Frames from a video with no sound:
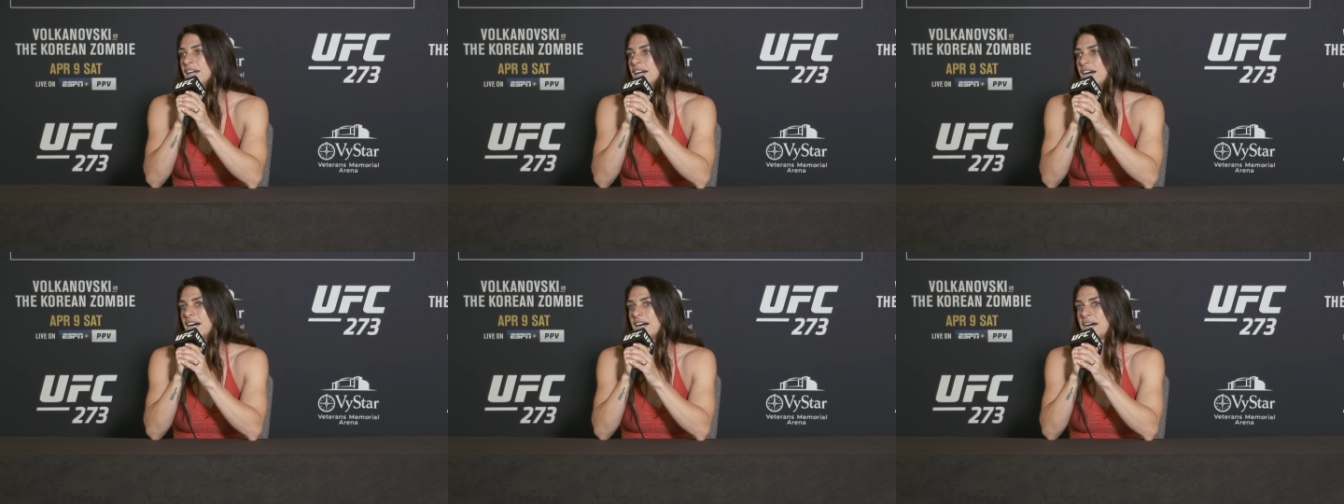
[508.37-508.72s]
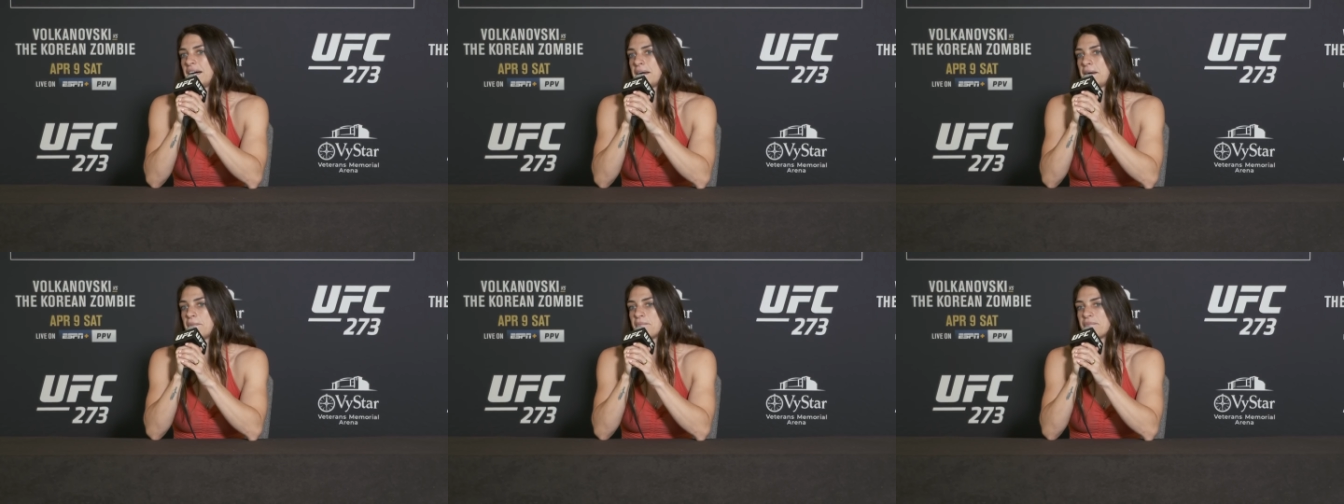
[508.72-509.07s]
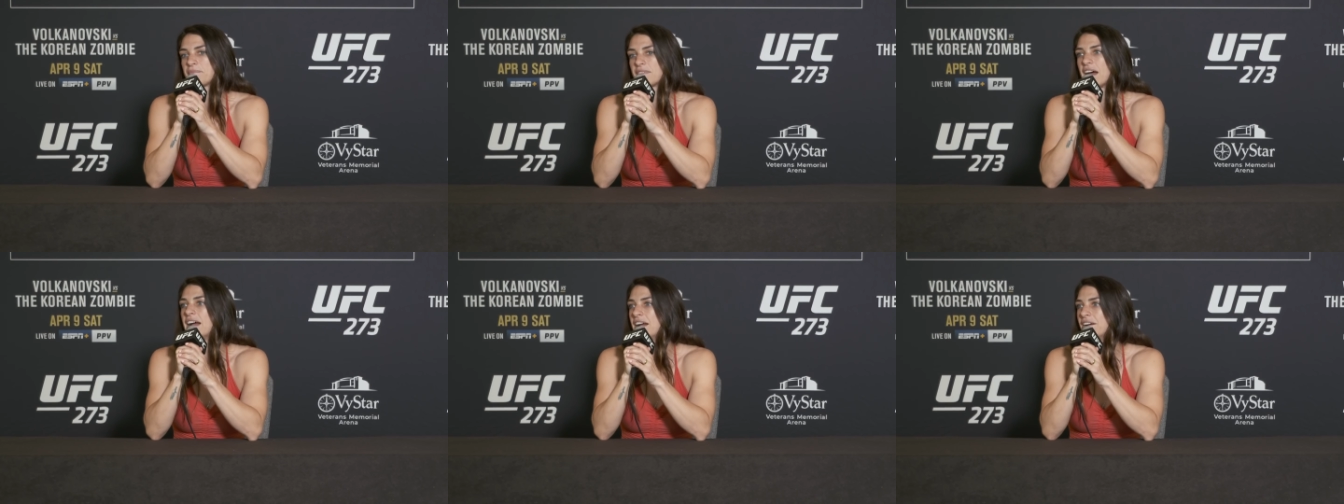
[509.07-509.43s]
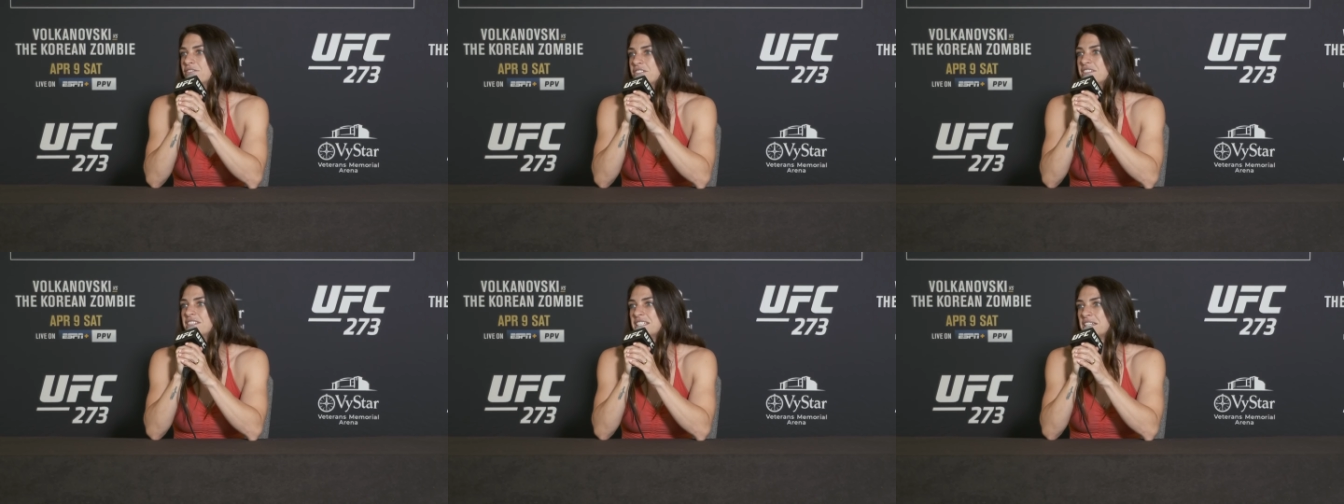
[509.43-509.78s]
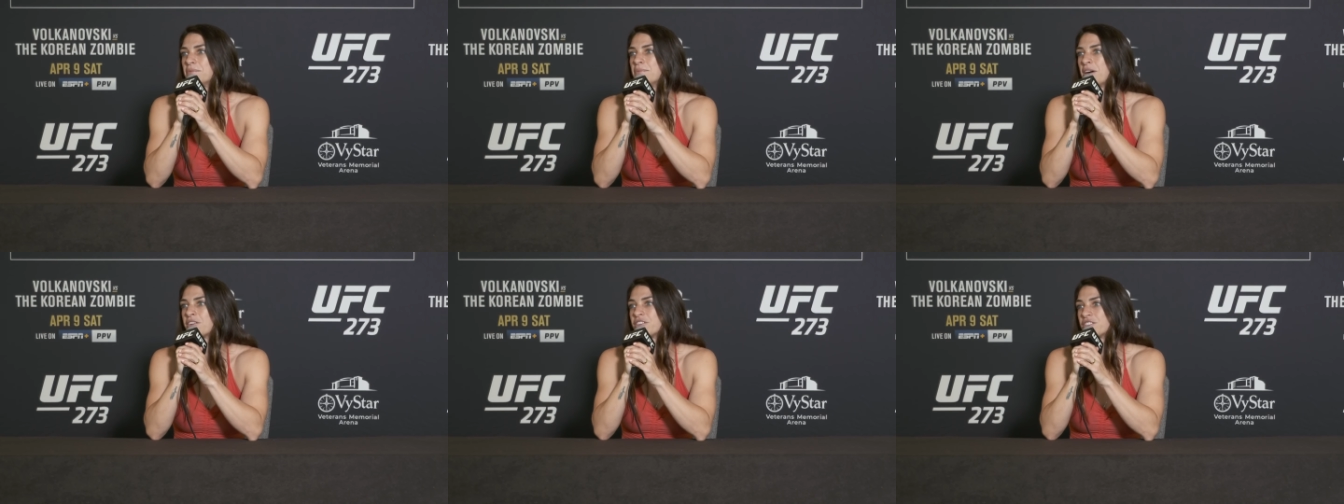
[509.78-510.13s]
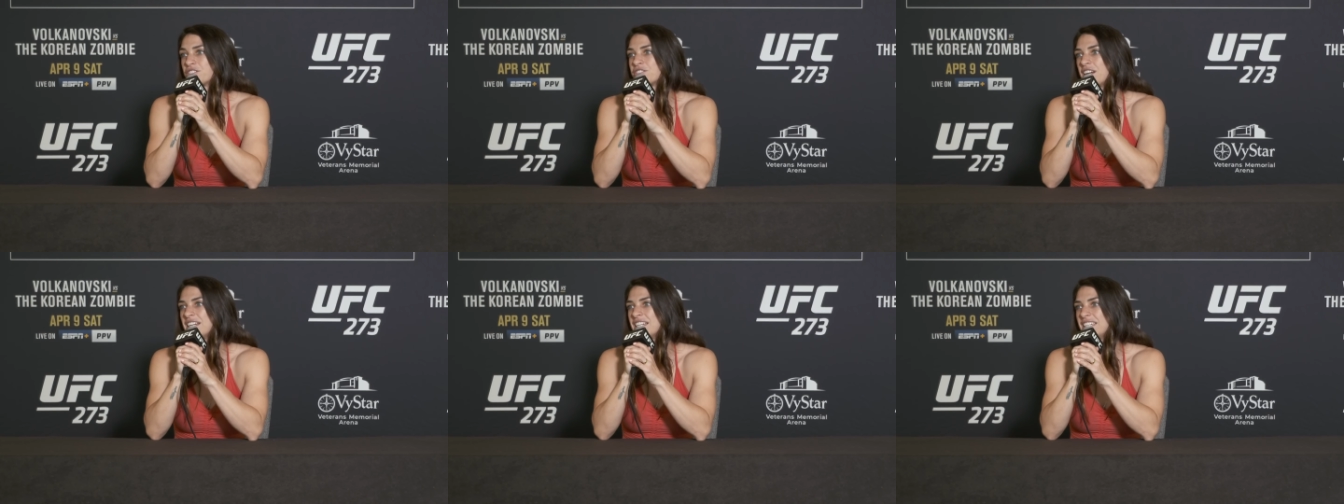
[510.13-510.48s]
Um, I have to think about her
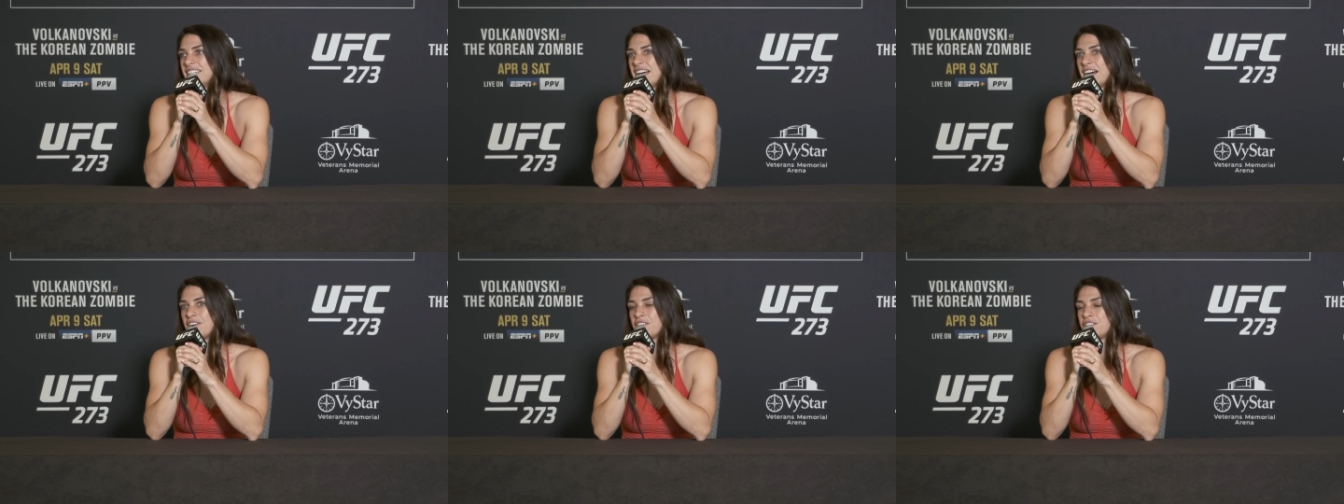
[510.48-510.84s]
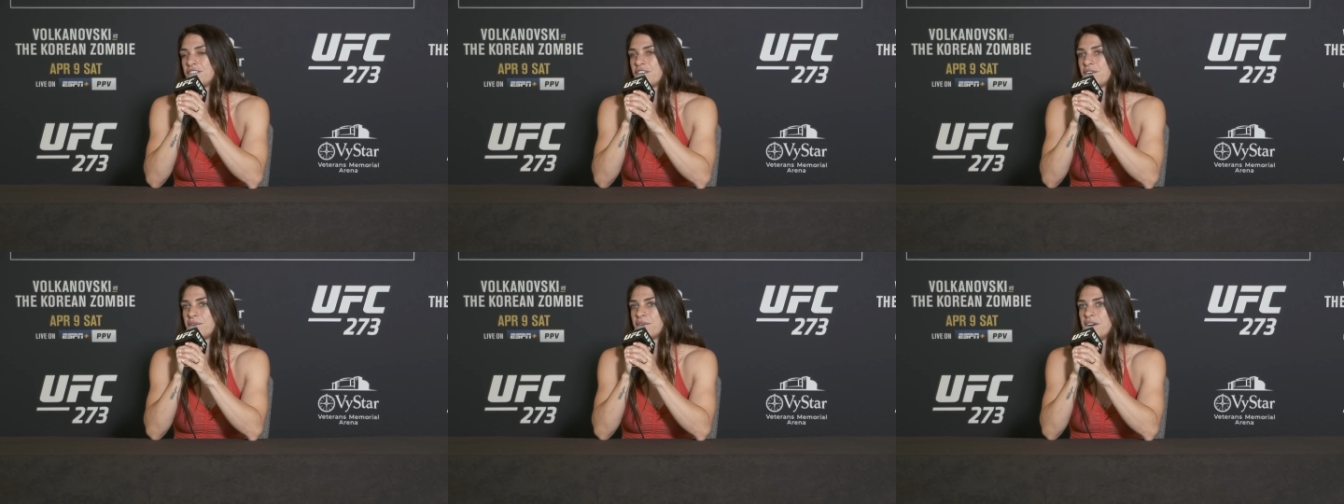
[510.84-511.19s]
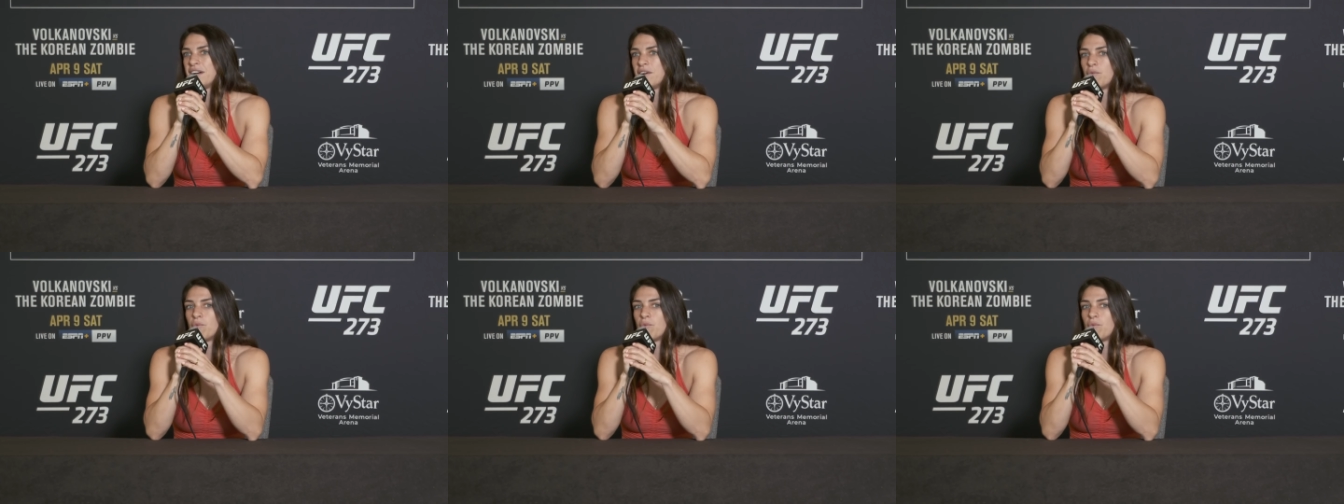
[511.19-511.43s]
striking now, you know.